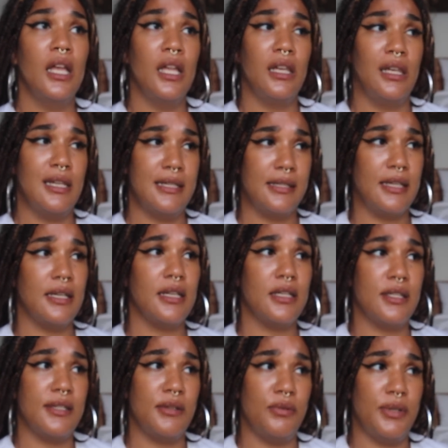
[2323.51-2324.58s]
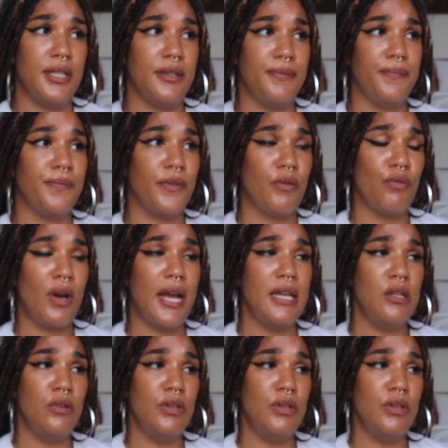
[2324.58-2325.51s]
Let's get into it, right?